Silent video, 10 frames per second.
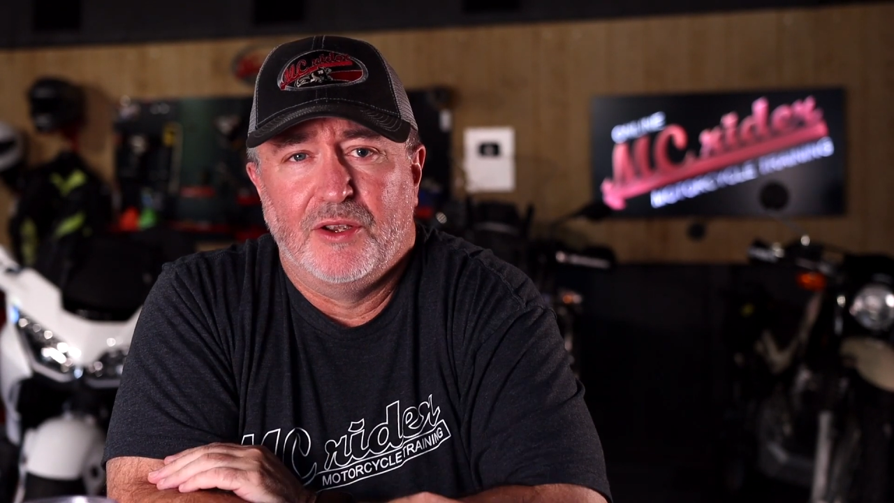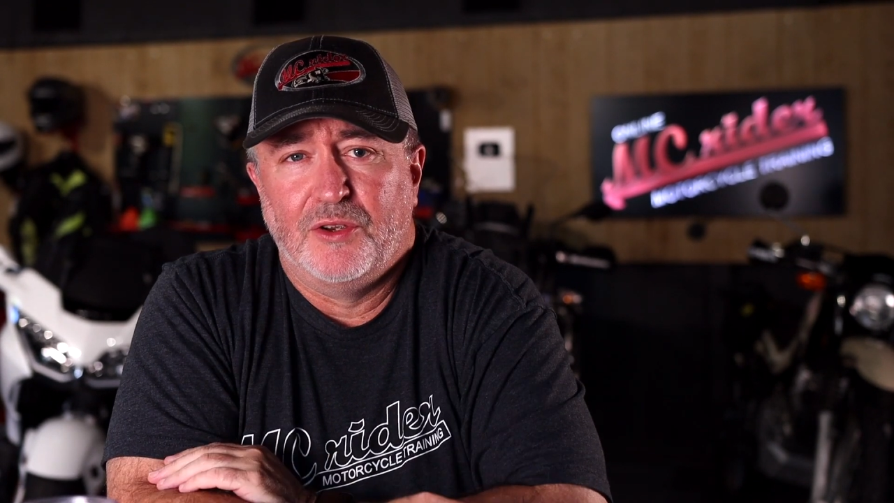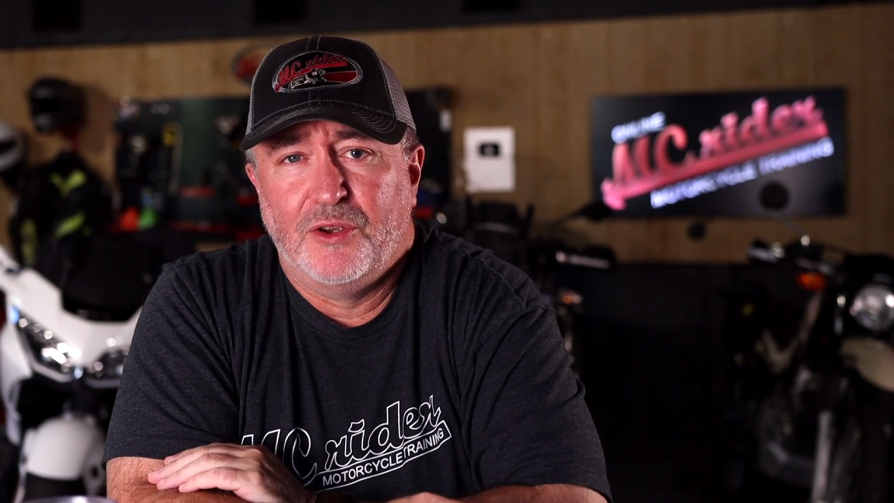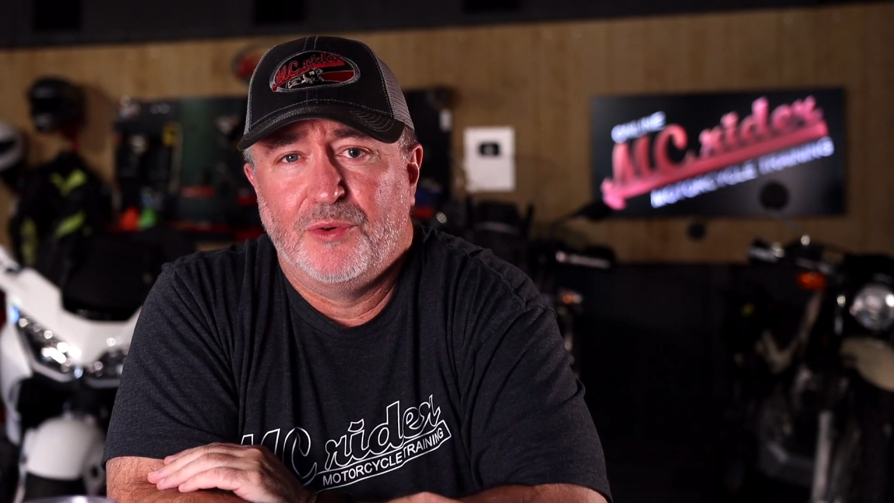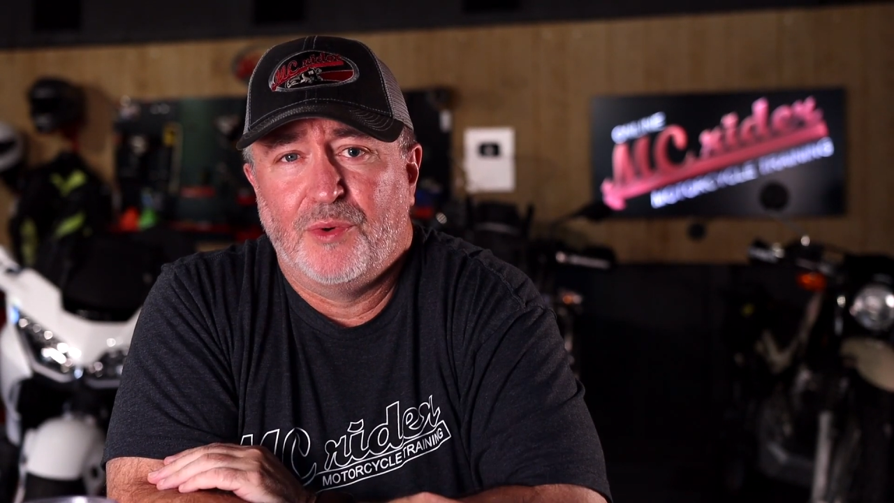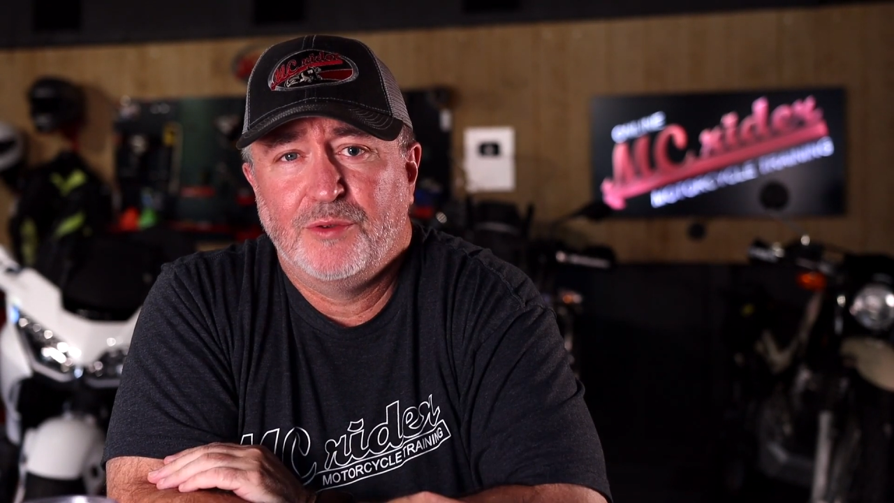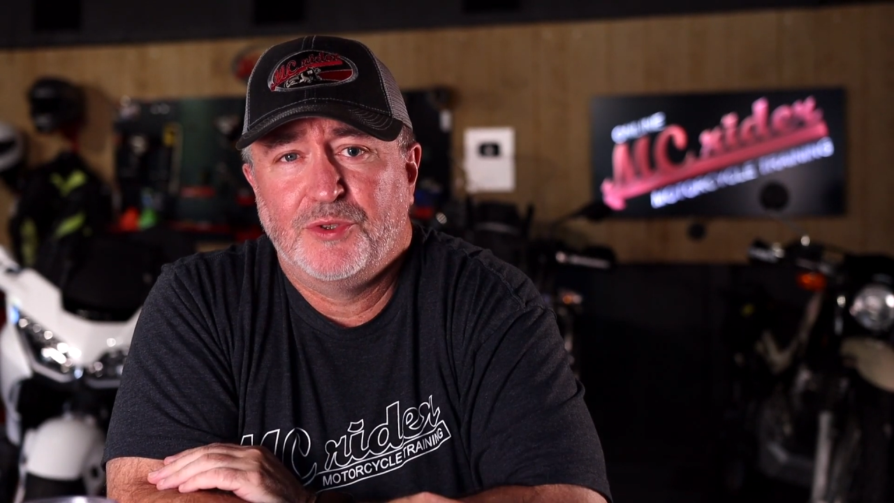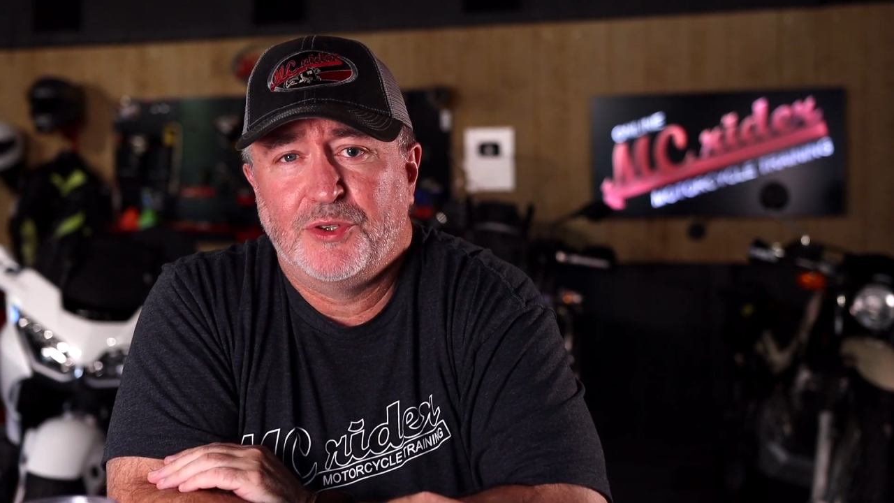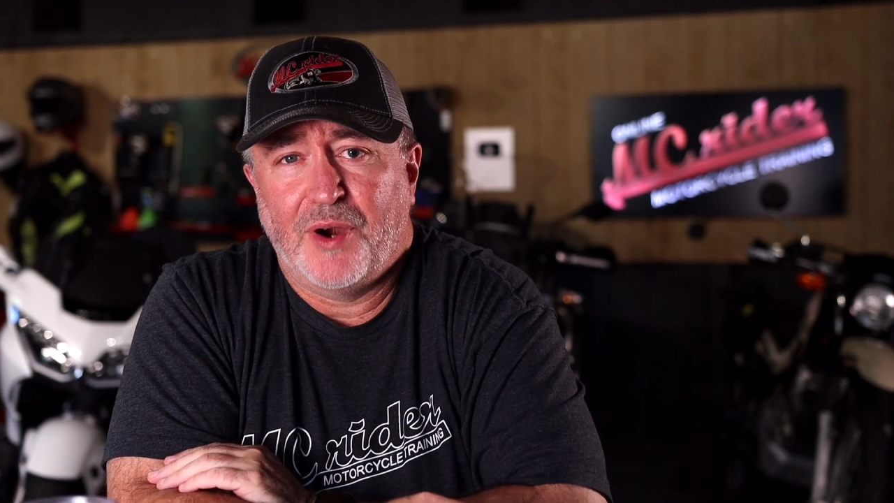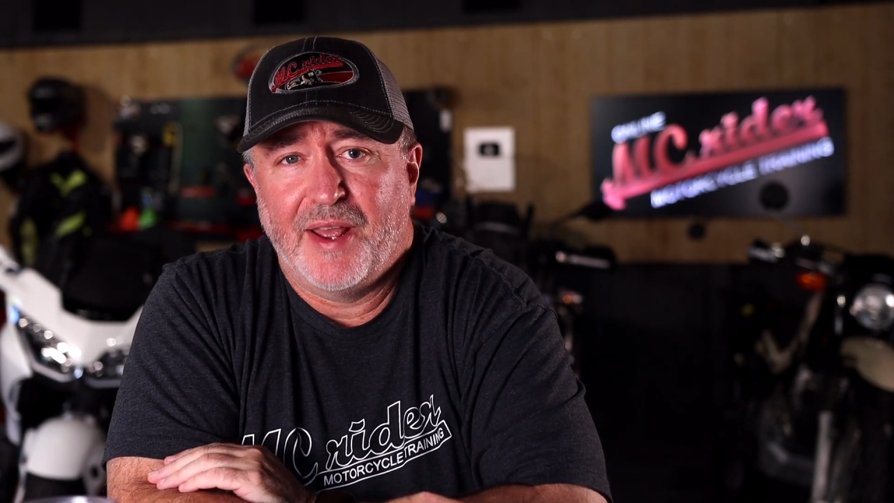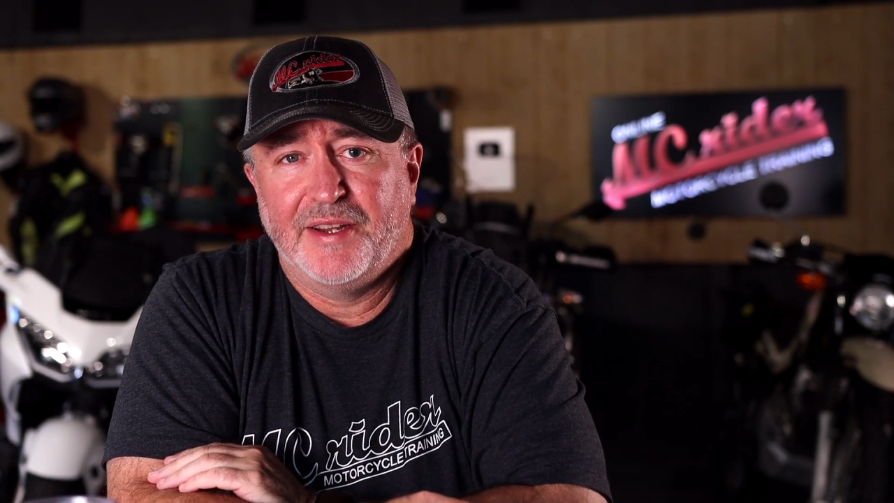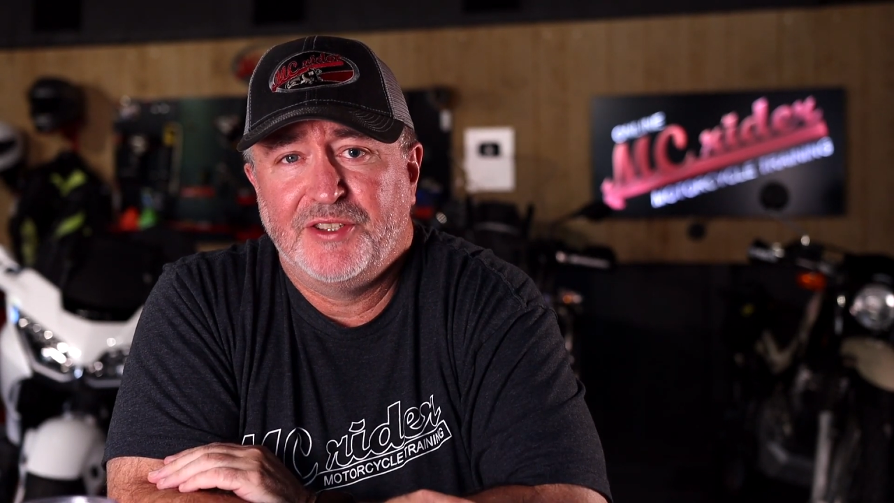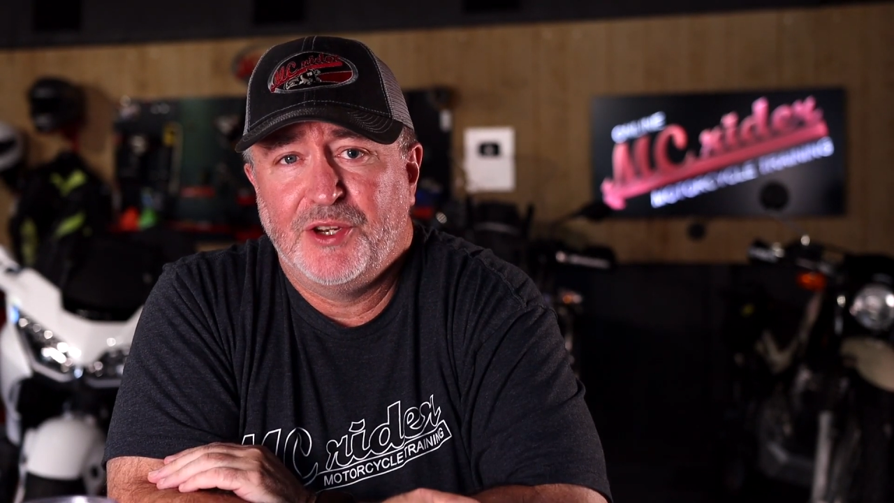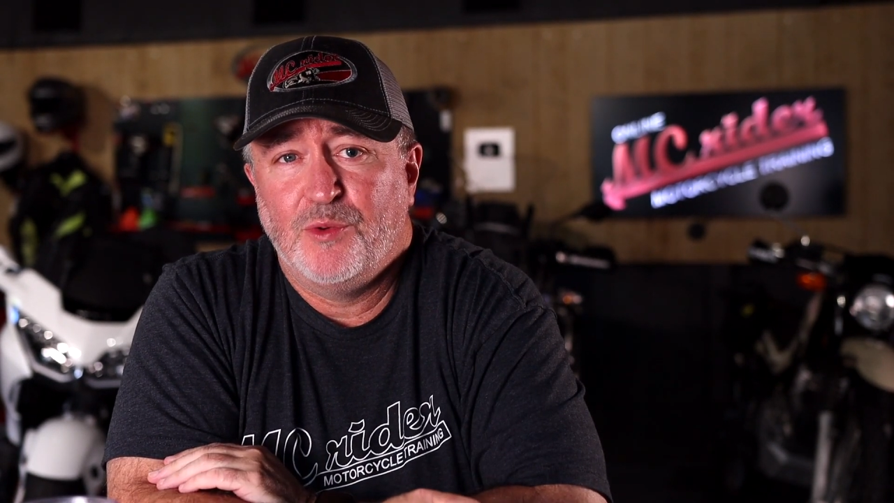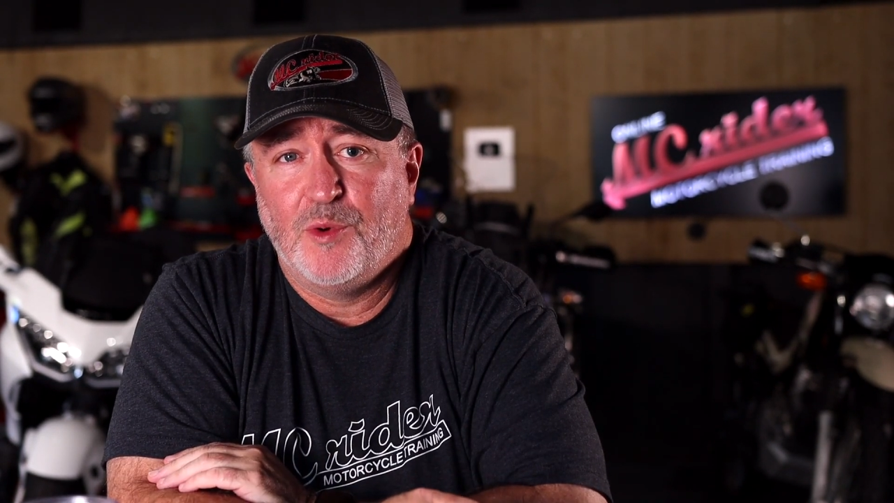Good road
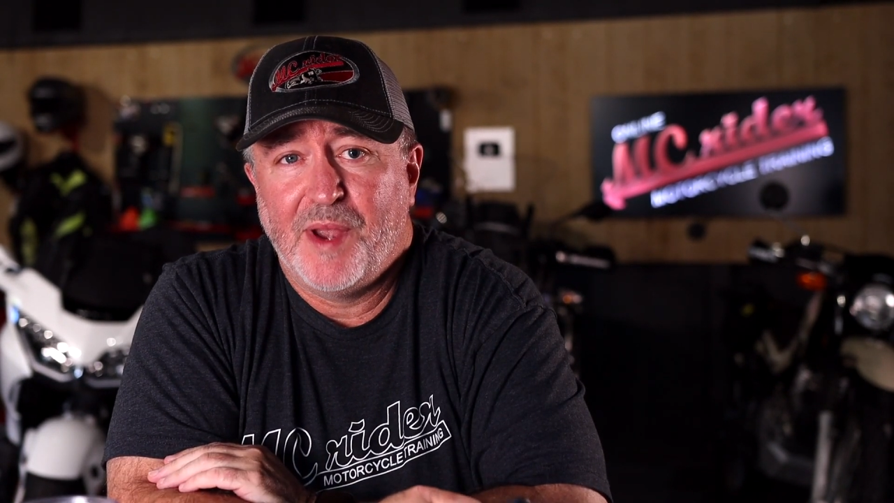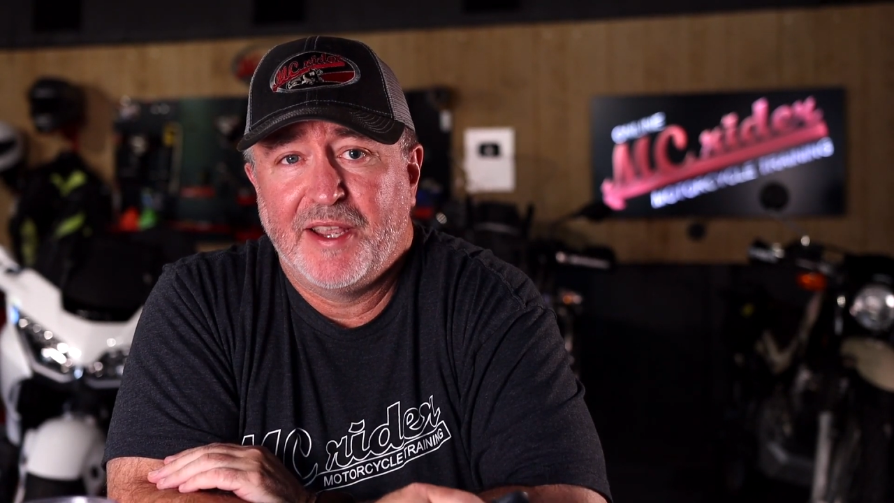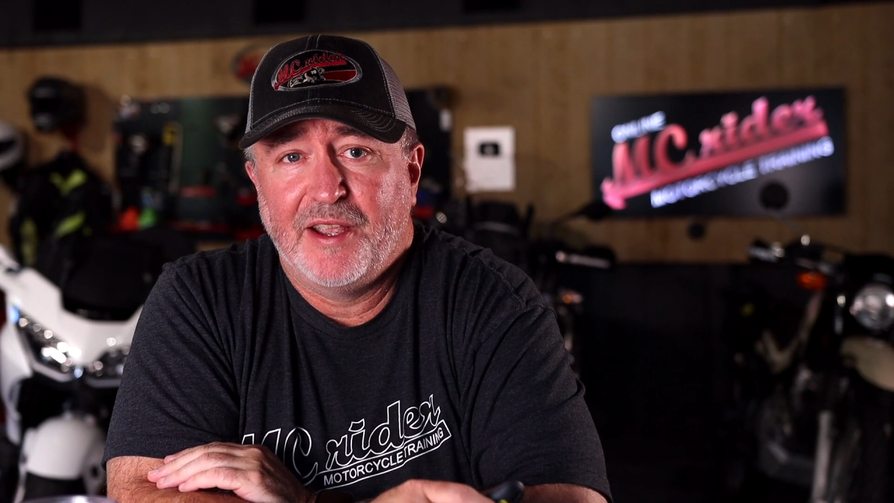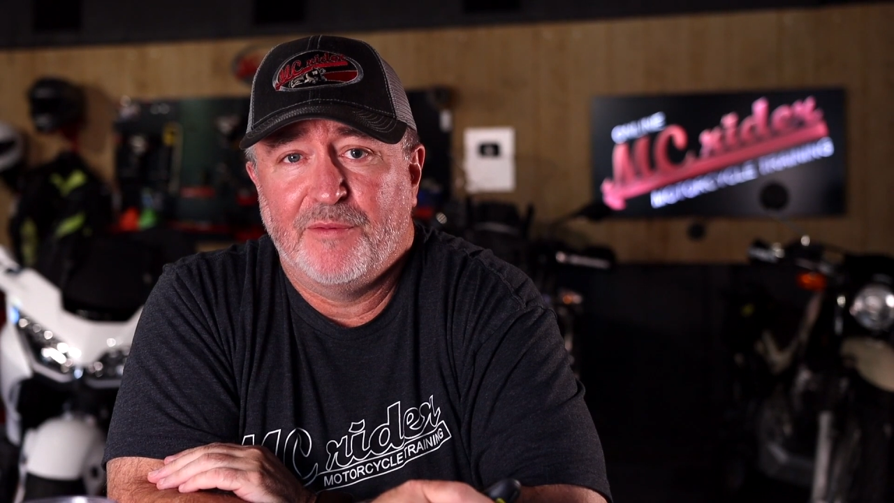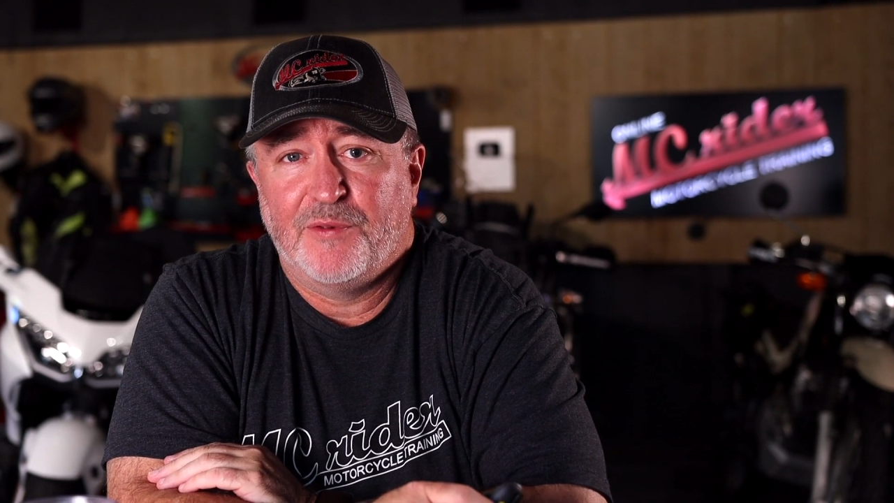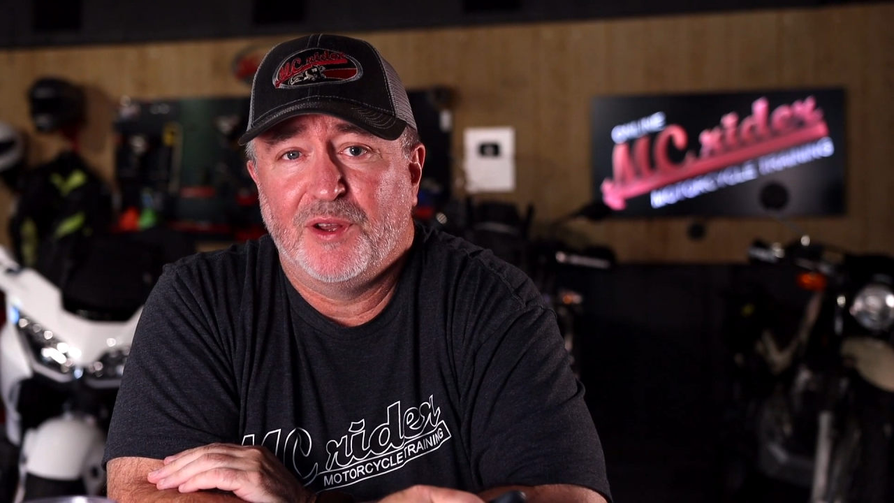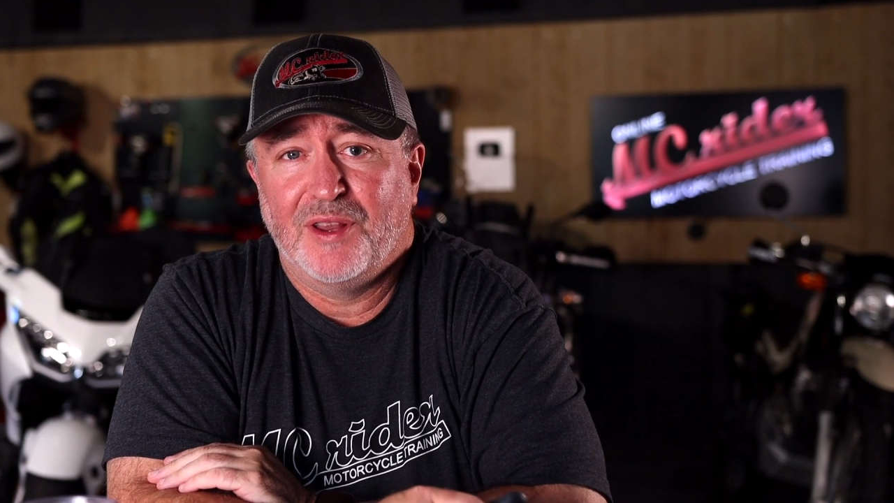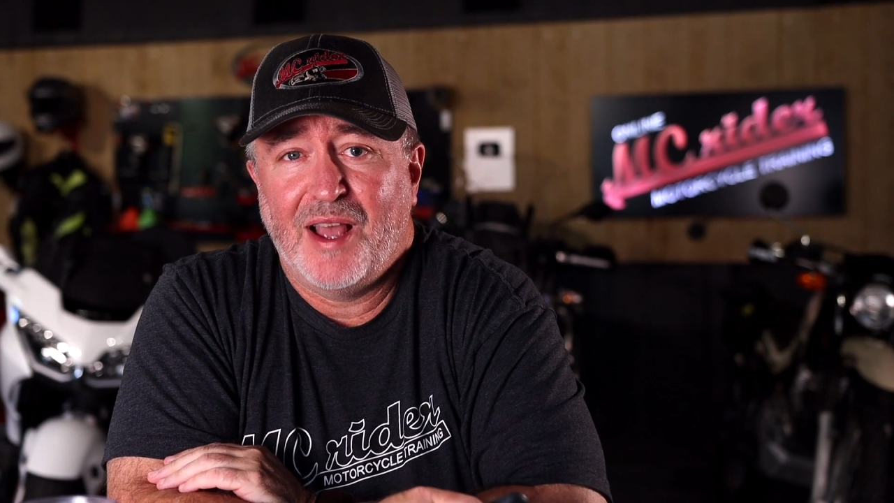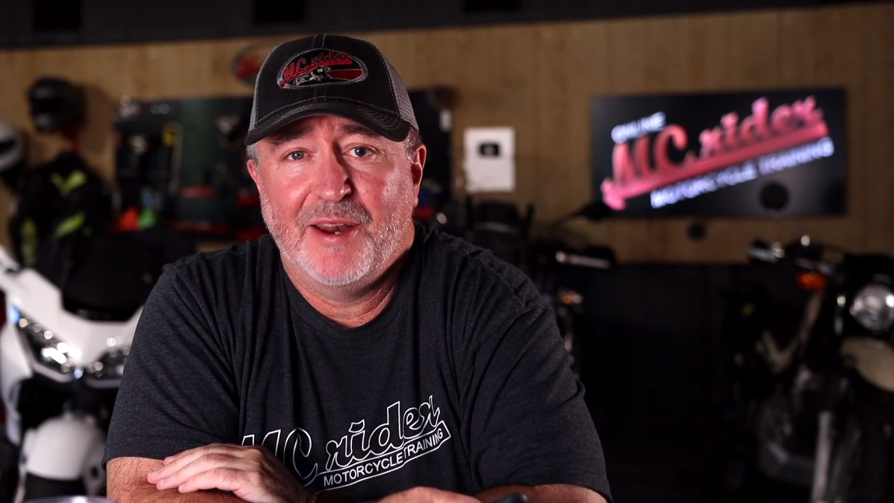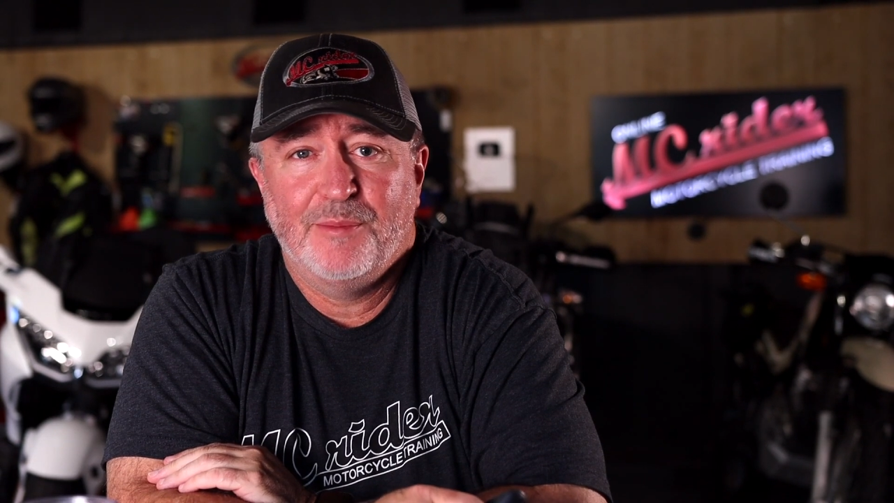strategy will make up for a lot of